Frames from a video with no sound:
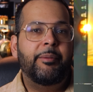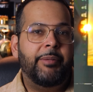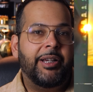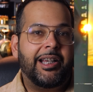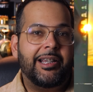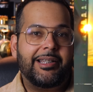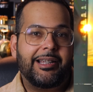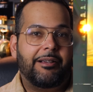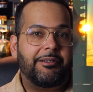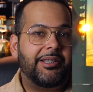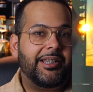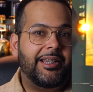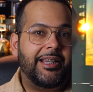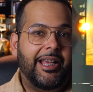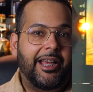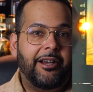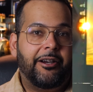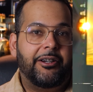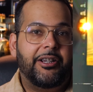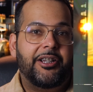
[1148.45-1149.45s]
because I was in
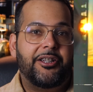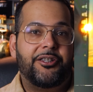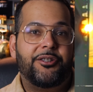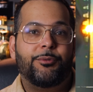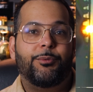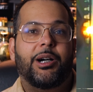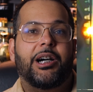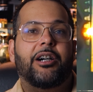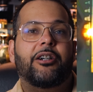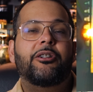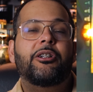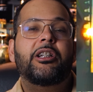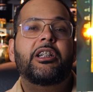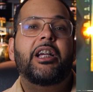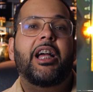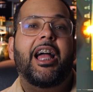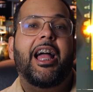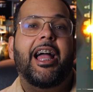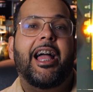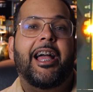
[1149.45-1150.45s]
the area as well.
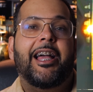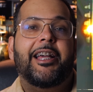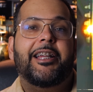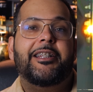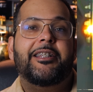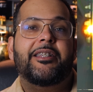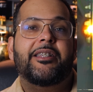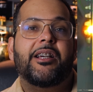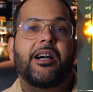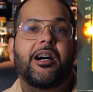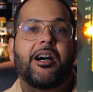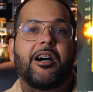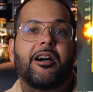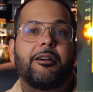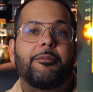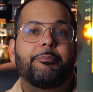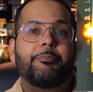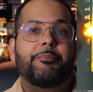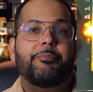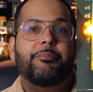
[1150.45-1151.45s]
And
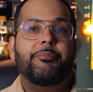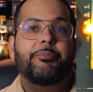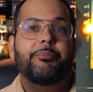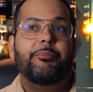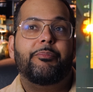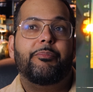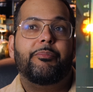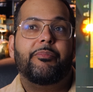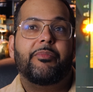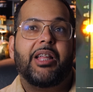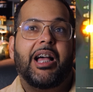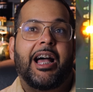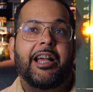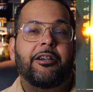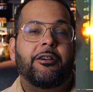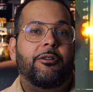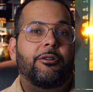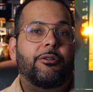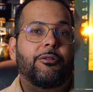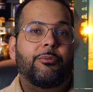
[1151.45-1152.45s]
I
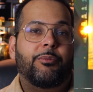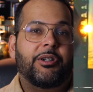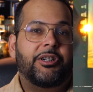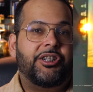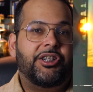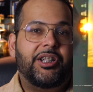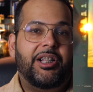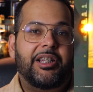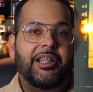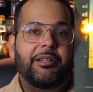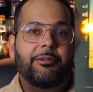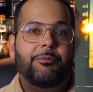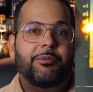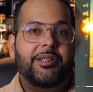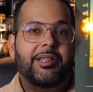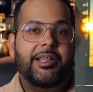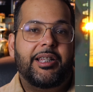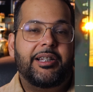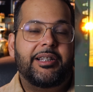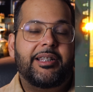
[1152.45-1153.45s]
go, we're chilling, we're
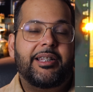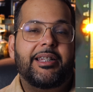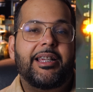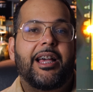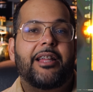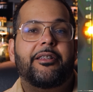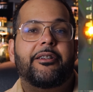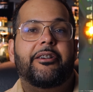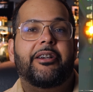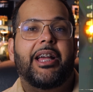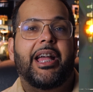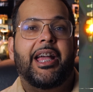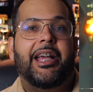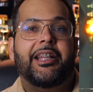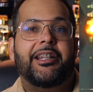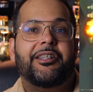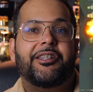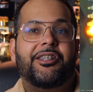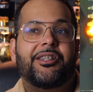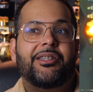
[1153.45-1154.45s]
sitting together,
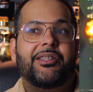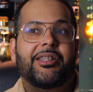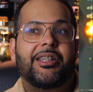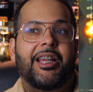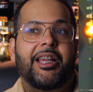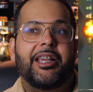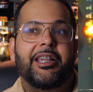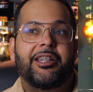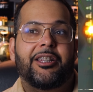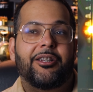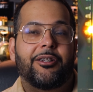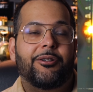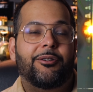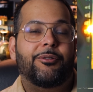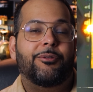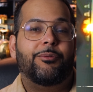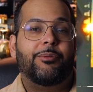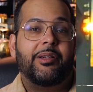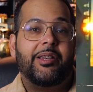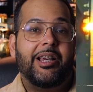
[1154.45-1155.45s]
and she's like,
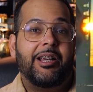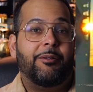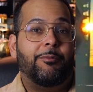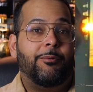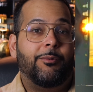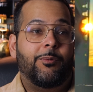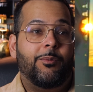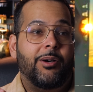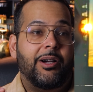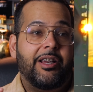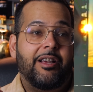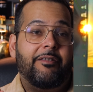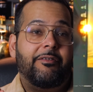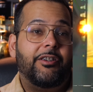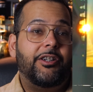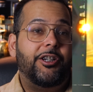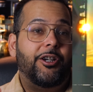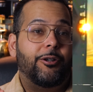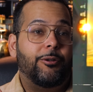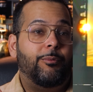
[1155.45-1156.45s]
yo,
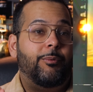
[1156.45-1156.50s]
whatever you're